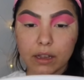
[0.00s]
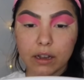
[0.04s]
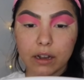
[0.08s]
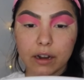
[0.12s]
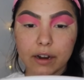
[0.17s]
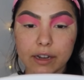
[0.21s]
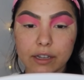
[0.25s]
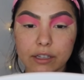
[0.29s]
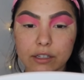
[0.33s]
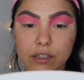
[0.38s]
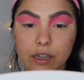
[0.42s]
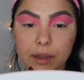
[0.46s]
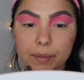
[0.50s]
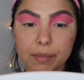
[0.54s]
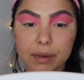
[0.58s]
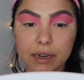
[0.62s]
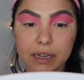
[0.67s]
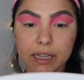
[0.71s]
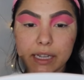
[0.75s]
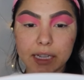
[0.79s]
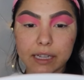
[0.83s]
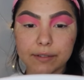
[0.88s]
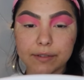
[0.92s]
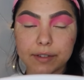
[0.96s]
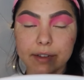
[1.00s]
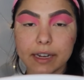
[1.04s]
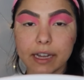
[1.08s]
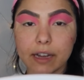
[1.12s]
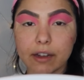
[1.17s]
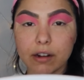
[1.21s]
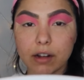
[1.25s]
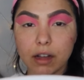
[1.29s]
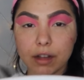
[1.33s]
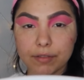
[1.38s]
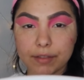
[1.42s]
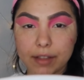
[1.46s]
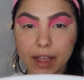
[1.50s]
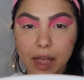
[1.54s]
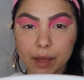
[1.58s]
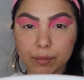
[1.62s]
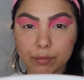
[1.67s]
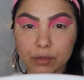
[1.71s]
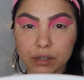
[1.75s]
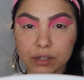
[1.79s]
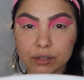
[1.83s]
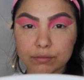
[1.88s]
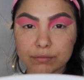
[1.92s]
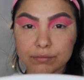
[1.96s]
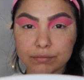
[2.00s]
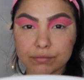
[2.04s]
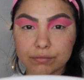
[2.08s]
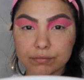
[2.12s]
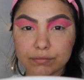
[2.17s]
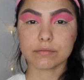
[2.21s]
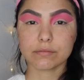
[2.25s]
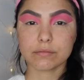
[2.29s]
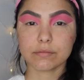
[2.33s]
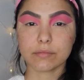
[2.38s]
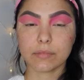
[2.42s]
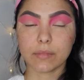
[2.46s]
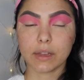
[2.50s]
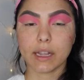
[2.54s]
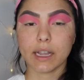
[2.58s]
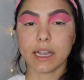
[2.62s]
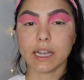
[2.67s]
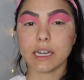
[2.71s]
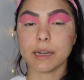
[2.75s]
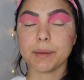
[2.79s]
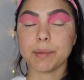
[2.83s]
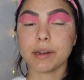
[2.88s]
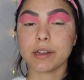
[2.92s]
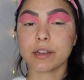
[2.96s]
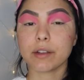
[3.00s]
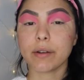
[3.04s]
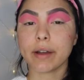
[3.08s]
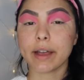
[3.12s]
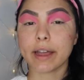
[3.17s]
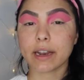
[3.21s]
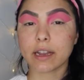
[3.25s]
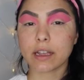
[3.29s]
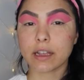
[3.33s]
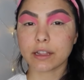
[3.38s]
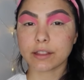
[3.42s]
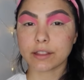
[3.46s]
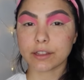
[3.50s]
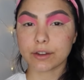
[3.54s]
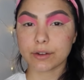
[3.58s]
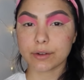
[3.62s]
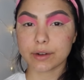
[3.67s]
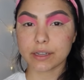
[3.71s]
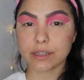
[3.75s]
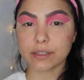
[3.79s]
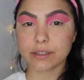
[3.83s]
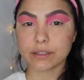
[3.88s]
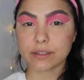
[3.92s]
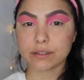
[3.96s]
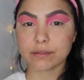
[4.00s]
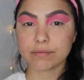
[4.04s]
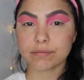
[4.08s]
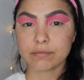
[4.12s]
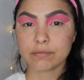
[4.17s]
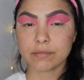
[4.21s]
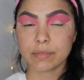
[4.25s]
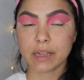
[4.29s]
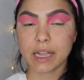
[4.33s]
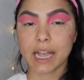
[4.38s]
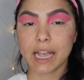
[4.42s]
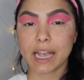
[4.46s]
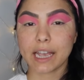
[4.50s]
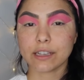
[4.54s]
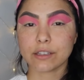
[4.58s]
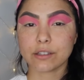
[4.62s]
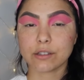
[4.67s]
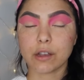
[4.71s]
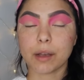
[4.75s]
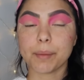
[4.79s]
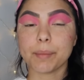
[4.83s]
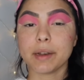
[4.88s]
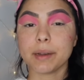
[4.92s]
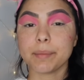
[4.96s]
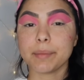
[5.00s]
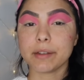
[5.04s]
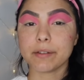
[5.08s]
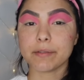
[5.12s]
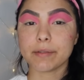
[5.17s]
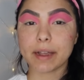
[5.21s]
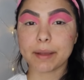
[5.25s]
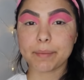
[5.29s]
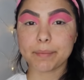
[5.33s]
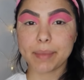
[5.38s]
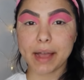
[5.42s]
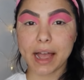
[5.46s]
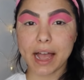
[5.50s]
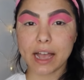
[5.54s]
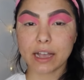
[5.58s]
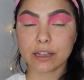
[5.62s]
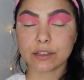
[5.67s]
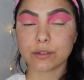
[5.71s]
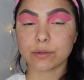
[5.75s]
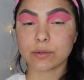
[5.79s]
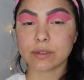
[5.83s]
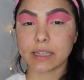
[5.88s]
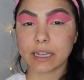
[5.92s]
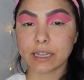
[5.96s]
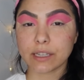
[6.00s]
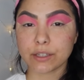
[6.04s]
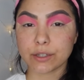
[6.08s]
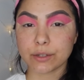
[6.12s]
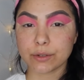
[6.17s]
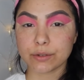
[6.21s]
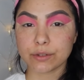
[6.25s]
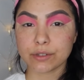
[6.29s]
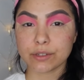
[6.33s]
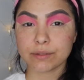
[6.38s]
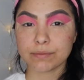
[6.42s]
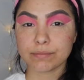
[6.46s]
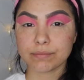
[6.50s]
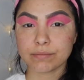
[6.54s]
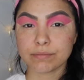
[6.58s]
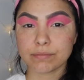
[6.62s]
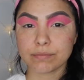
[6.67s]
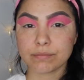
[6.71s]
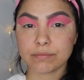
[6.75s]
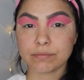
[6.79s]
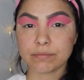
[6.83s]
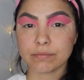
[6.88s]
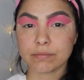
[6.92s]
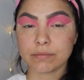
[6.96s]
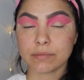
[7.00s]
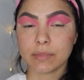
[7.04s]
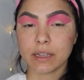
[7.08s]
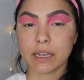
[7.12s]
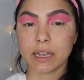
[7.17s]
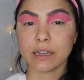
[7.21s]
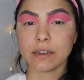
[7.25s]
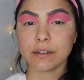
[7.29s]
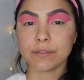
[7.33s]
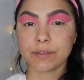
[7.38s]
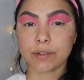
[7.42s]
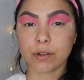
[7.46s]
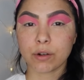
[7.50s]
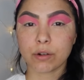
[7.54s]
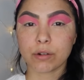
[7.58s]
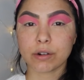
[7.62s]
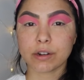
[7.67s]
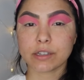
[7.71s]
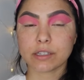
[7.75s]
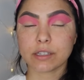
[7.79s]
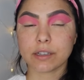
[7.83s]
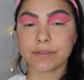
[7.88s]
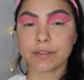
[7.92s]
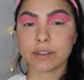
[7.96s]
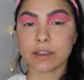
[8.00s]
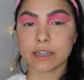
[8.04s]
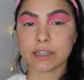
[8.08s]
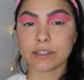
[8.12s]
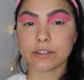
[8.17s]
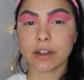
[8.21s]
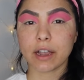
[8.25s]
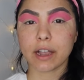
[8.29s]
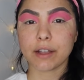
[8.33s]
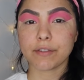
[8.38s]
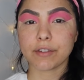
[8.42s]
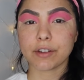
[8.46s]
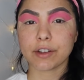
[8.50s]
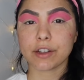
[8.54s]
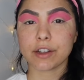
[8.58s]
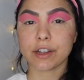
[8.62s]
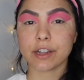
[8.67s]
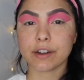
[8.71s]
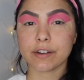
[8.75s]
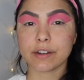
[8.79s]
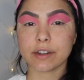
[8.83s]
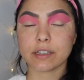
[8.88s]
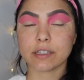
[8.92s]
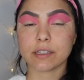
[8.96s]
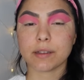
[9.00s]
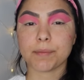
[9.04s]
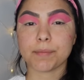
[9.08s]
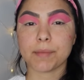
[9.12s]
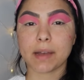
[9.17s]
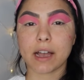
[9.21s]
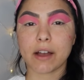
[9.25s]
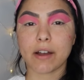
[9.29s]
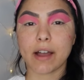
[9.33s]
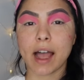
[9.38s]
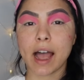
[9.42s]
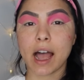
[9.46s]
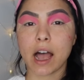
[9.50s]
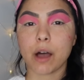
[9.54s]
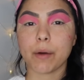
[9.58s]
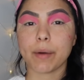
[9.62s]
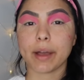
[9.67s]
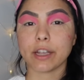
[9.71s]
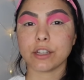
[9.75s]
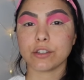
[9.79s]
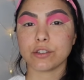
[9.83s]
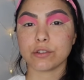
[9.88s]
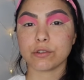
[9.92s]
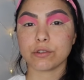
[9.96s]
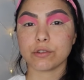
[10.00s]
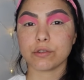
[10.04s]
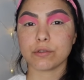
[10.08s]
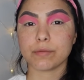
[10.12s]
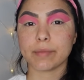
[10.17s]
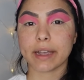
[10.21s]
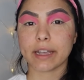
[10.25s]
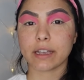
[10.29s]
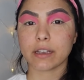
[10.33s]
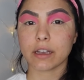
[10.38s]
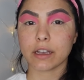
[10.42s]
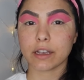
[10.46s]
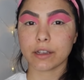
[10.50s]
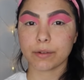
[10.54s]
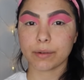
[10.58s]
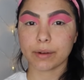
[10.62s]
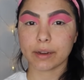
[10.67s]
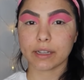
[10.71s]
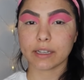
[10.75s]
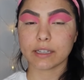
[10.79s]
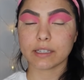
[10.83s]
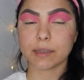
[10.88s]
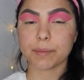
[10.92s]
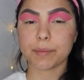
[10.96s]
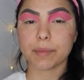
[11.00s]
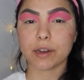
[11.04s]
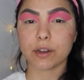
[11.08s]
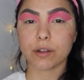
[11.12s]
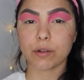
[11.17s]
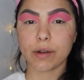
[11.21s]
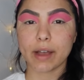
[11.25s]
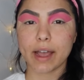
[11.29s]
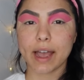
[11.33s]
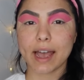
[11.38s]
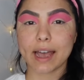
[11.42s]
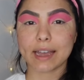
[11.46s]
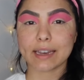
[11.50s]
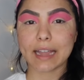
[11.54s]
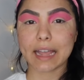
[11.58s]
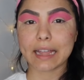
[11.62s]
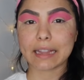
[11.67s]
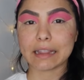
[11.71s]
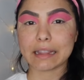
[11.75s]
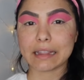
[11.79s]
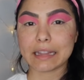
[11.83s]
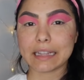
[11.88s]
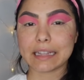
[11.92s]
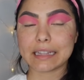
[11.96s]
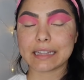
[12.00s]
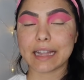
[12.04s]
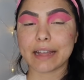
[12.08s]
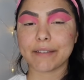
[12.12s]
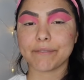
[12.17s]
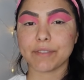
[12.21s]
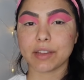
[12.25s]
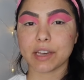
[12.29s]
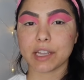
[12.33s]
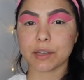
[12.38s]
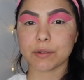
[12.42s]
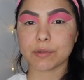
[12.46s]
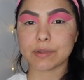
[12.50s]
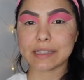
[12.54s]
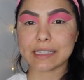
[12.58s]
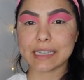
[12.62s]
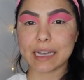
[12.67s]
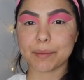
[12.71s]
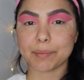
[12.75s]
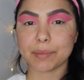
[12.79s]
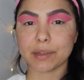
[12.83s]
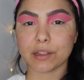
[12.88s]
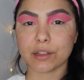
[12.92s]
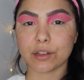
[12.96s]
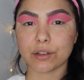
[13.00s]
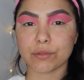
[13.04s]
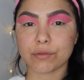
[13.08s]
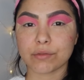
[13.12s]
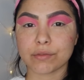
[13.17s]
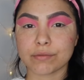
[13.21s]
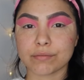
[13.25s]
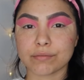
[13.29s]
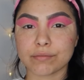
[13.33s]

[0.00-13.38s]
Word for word: Alright, so I'm going to even out off camera. And I'm going to go ahead and cut the crease. So I'm going to be right back, so stay tuned. And of course, if you guys are ever curious about how I do my cut crease, I'm gonna go ahead and link that video down below.